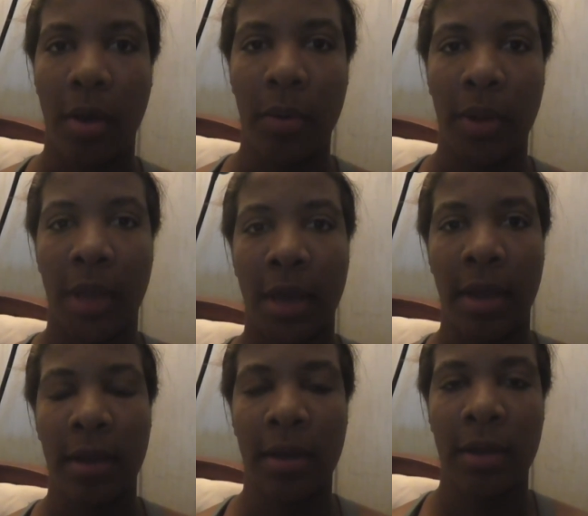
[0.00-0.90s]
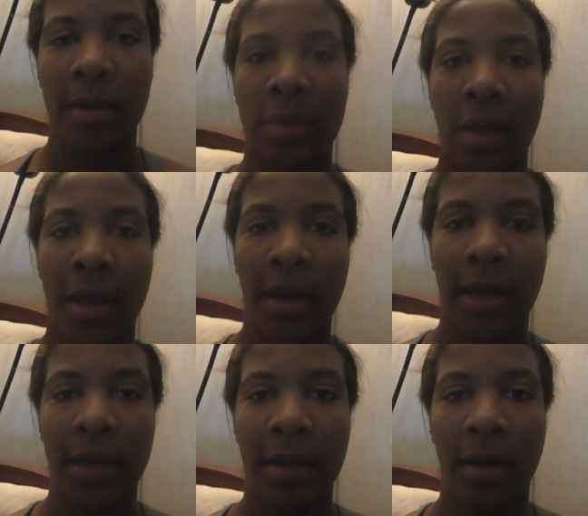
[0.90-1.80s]
Oh yeah, and I
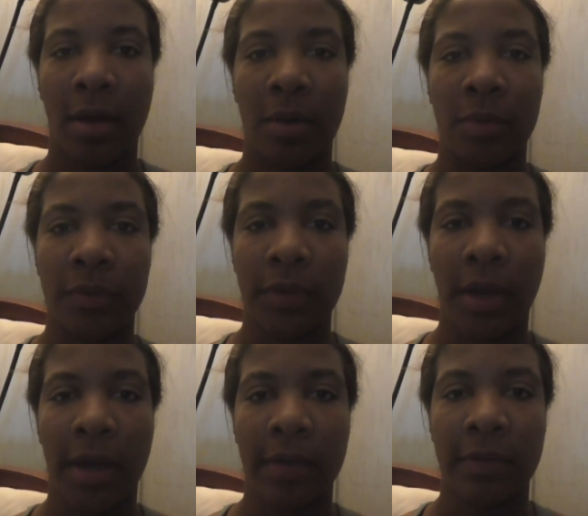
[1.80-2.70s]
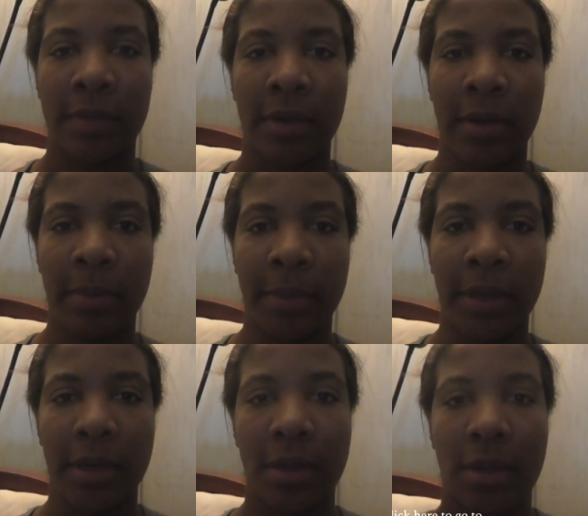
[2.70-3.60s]
like how Sky's the
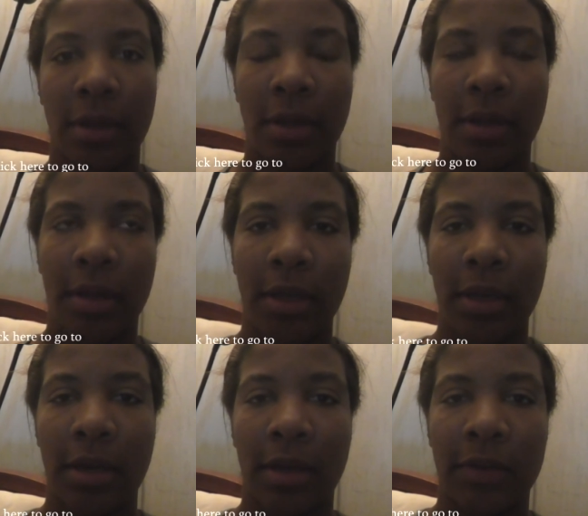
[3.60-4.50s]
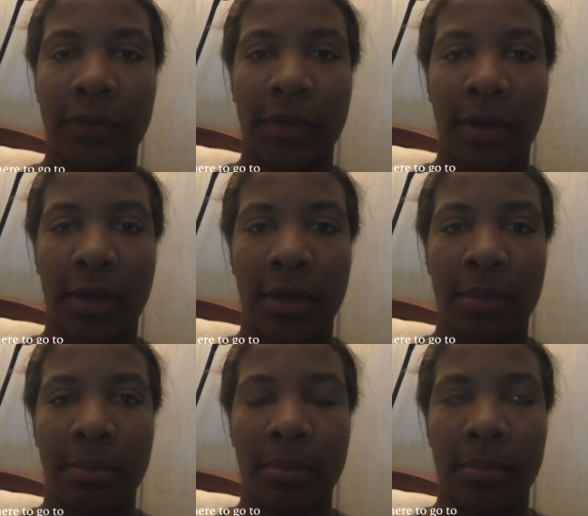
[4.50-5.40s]
Limit. He does, uh,
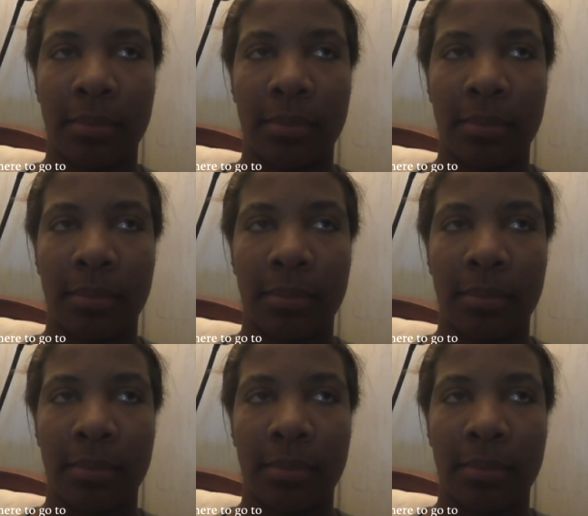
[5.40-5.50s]
um,